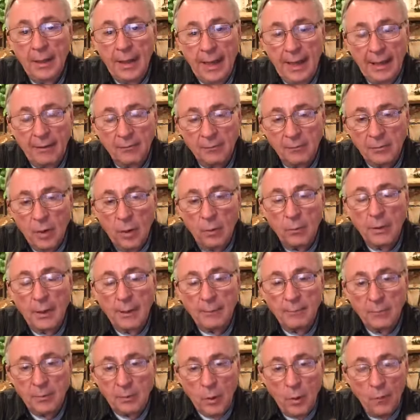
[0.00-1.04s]
And don't
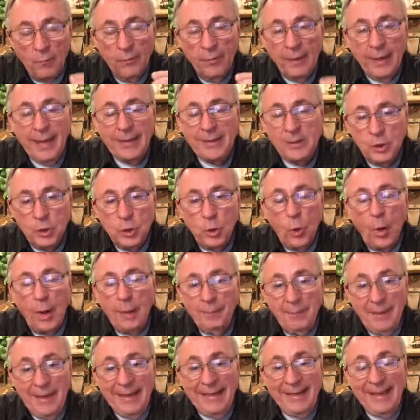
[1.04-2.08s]
and don't forget,
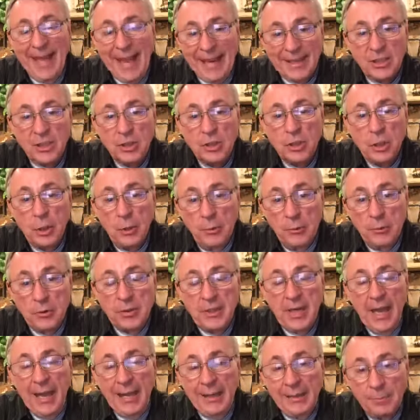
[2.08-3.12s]
join me next
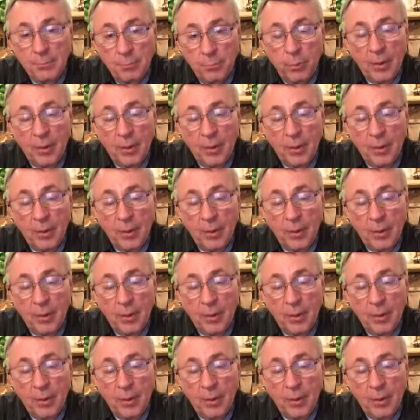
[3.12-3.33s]
Tuesday.